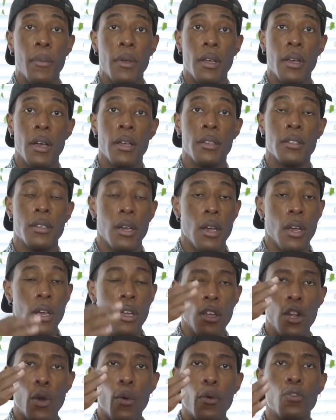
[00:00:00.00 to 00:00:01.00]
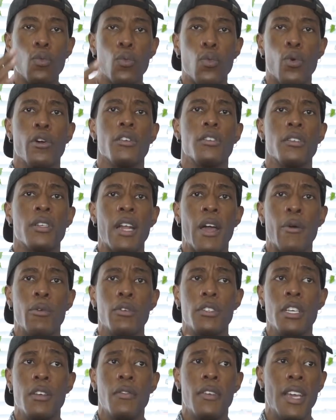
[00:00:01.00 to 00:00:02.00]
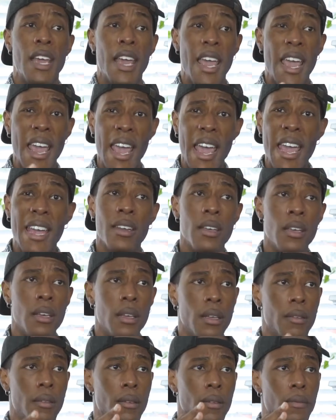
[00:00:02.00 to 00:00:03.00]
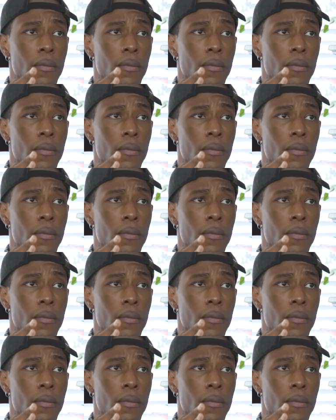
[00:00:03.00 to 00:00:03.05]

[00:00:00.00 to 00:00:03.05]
because you know what's worse than not receiving any